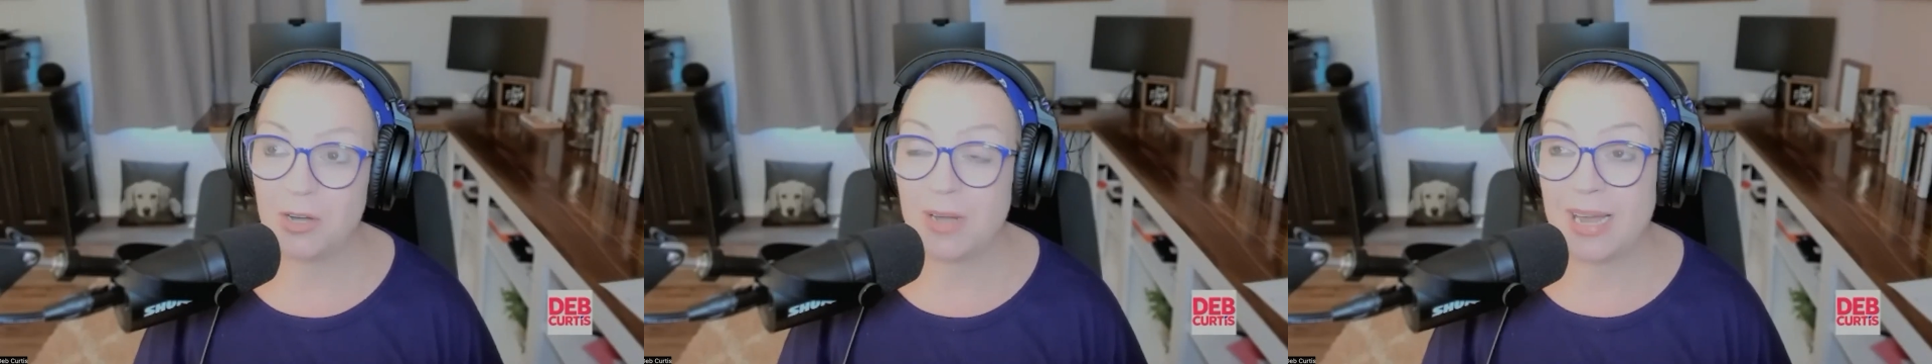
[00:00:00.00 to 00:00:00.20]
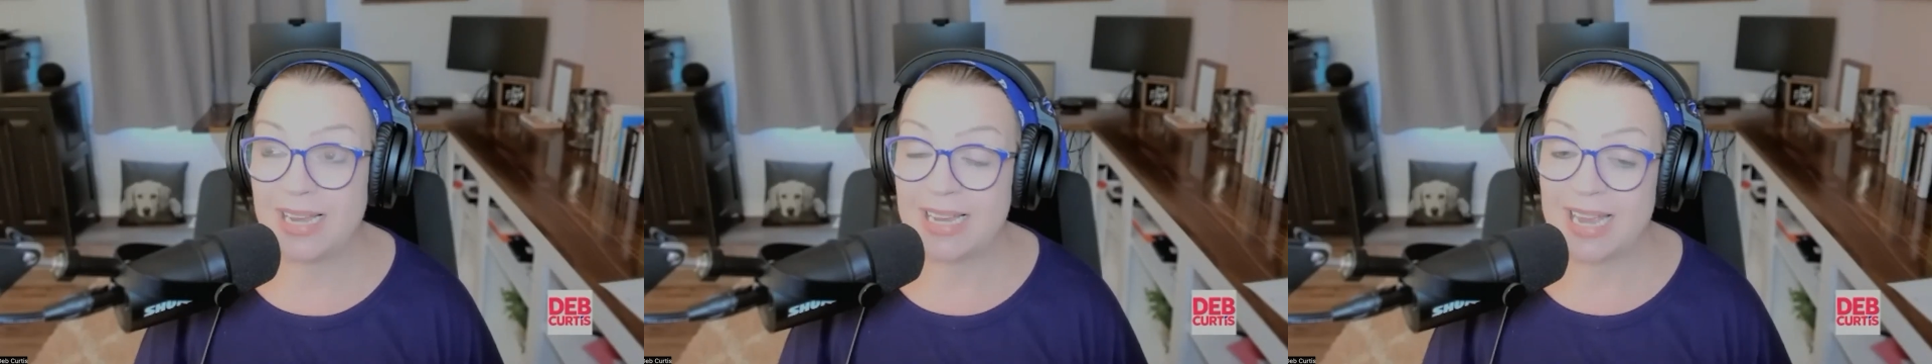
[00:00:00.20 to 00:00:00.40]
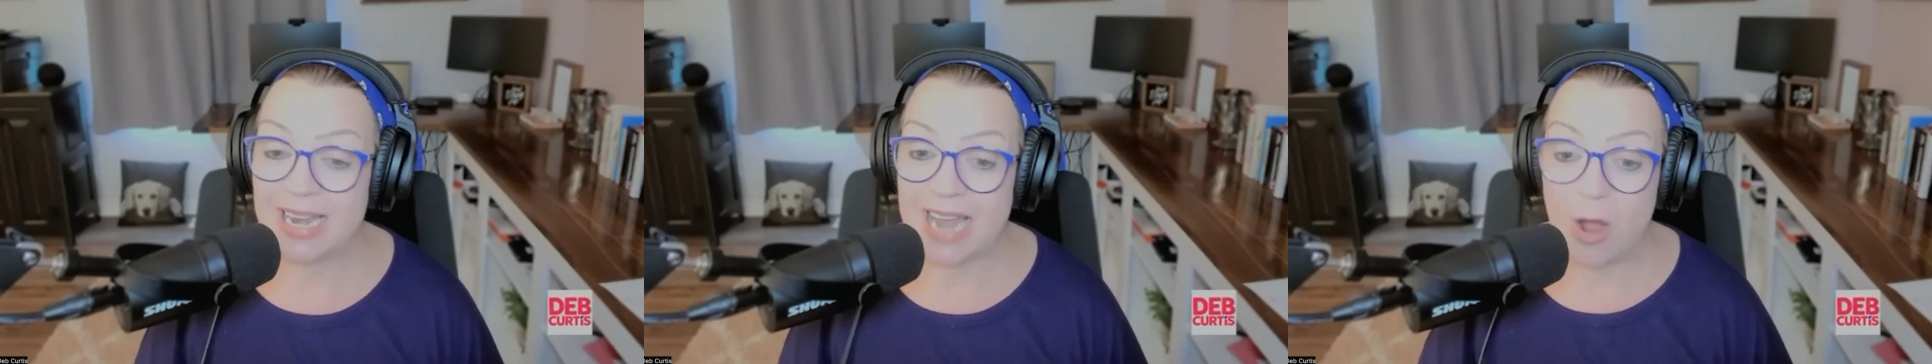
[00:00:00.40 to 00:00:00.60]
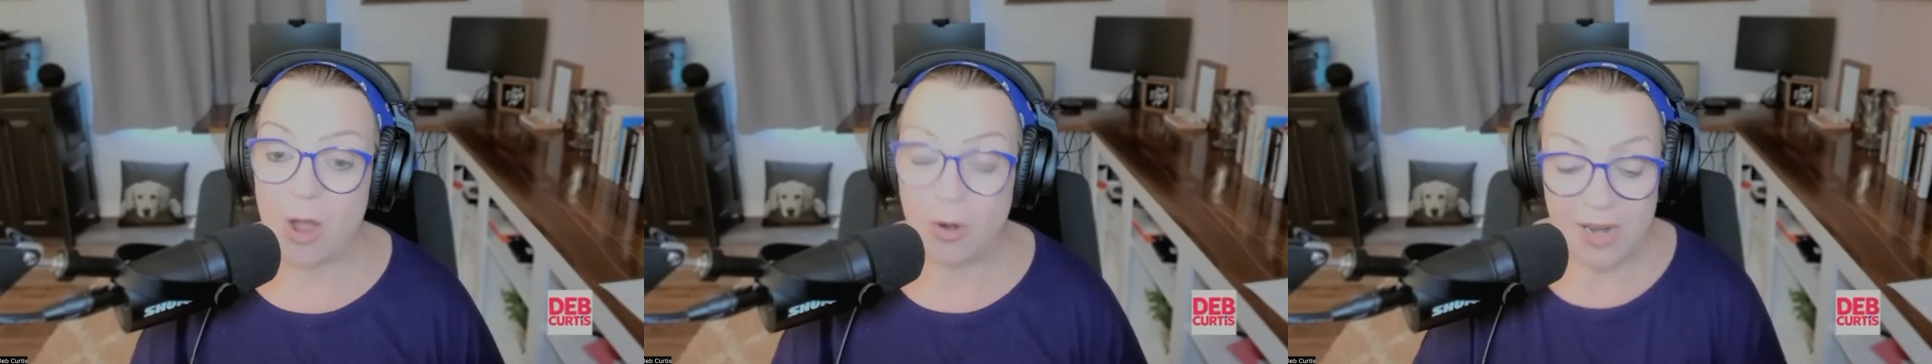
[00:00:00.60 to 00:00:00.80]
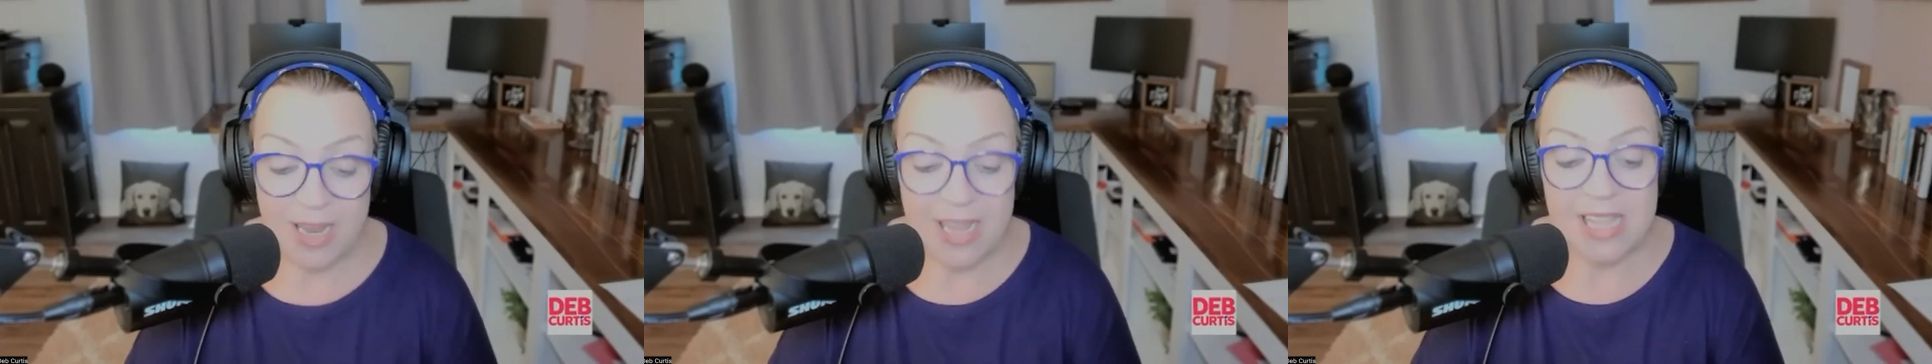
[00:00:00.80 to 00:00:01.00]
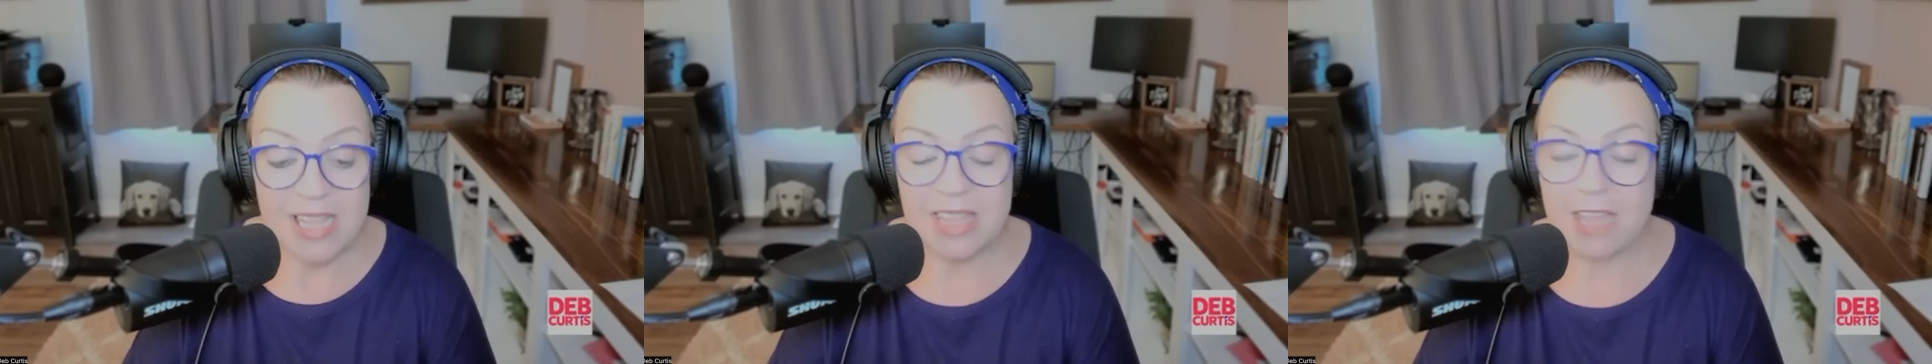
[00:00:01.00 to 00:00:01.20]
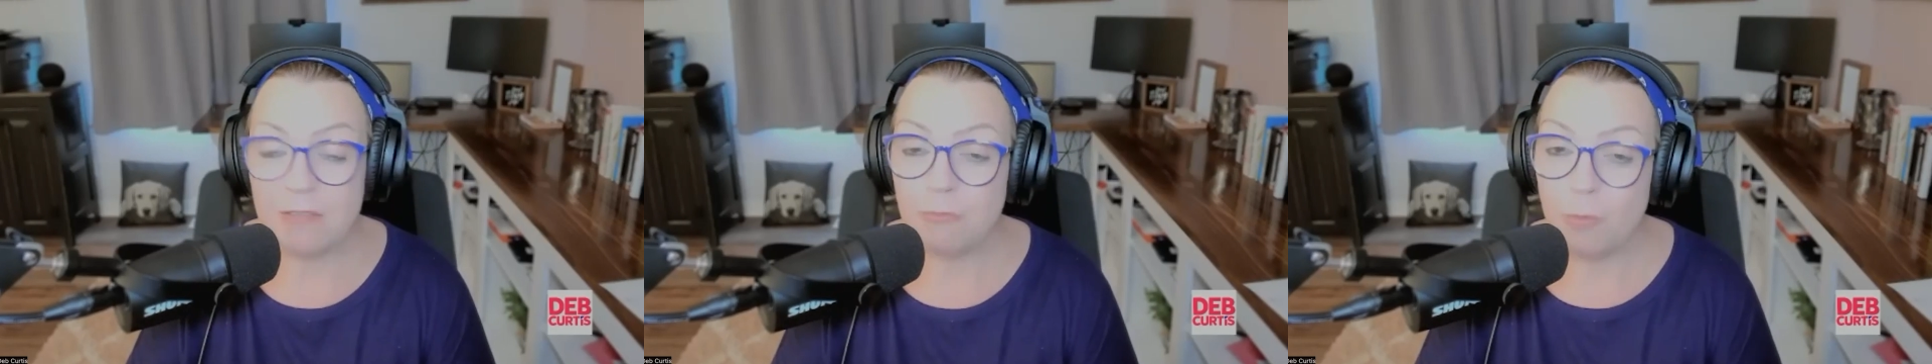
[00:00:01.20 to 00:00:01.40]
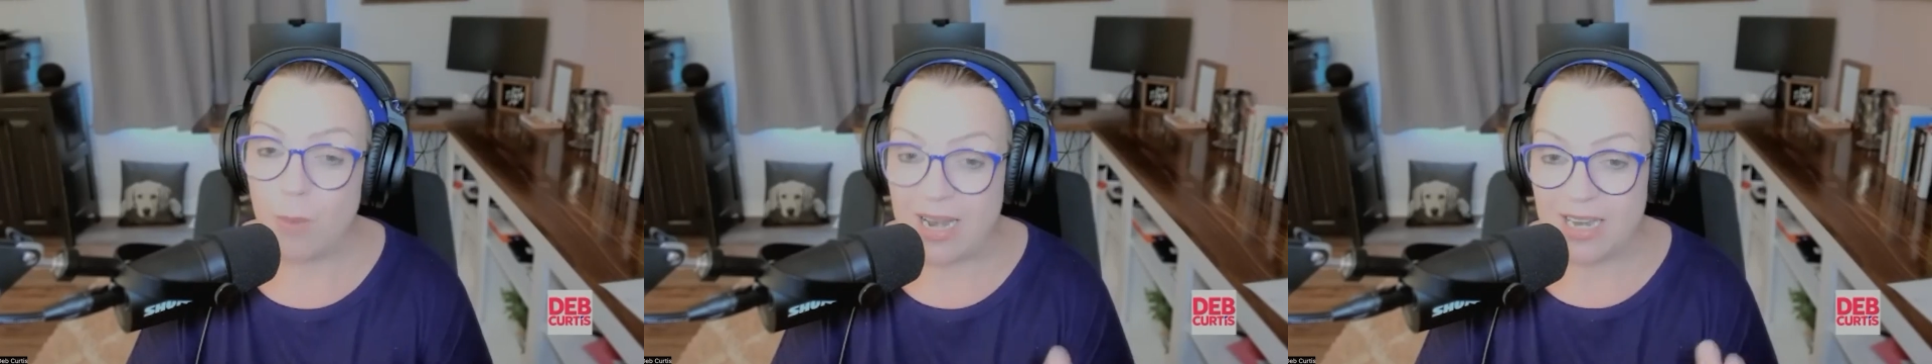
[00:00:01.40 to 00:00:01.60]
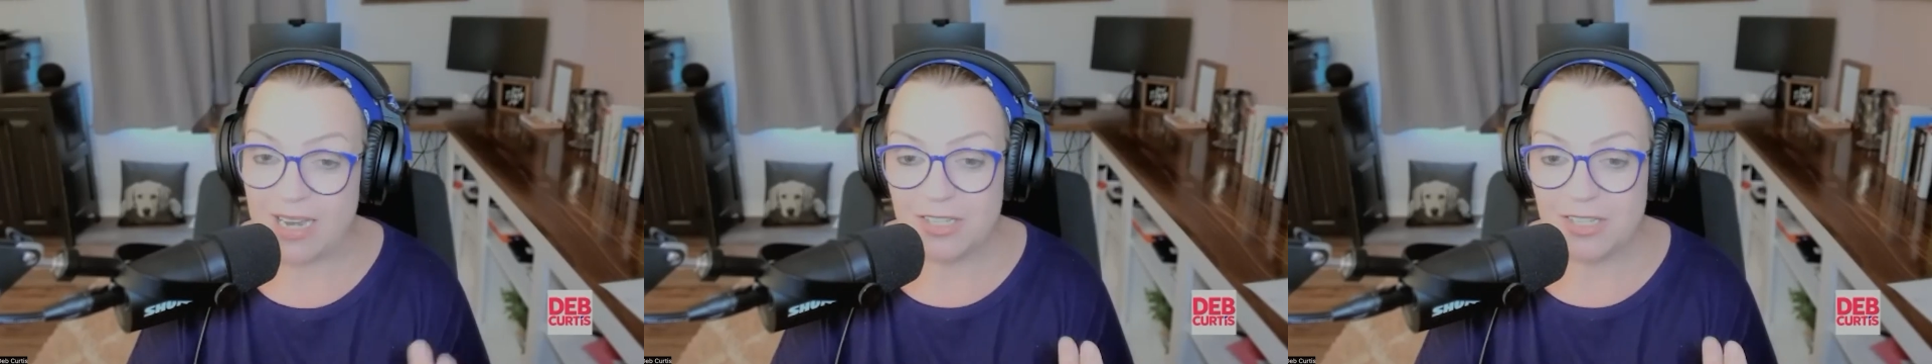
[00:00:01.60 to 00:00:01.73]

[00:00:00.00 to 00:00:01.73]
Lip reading: and get out. They've waited